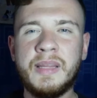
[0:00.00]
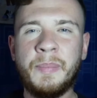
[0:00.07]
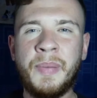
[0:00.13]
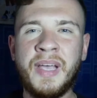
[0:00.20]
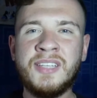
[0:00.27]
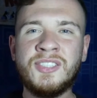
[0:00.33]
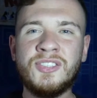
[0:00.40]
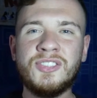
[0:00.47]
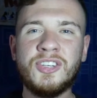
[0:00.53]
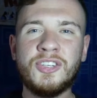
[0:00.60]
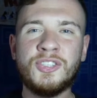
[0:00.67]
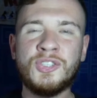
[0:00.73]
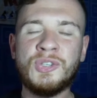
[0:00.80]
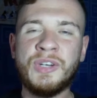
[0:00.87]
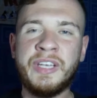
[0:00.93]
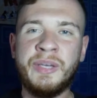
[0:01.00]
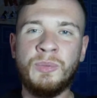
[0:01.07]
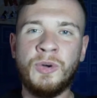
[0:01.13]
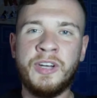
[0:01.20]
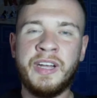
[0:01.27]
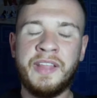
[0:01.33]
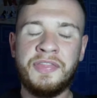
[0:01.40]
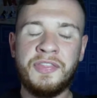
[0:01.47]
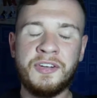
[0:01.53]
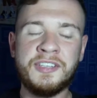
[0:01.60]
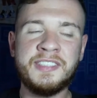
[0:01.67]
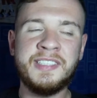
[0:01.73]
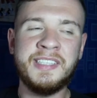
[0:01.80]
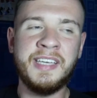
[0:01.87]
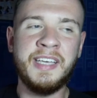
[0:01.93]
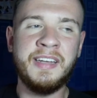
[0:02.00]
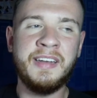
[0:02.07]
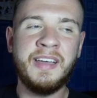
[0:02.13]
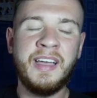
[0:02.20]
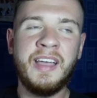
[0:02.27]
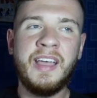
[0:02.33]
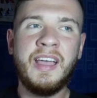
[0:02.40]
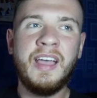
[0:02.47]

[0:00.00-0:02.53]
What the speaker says: The Pacers are a tricky one at 13.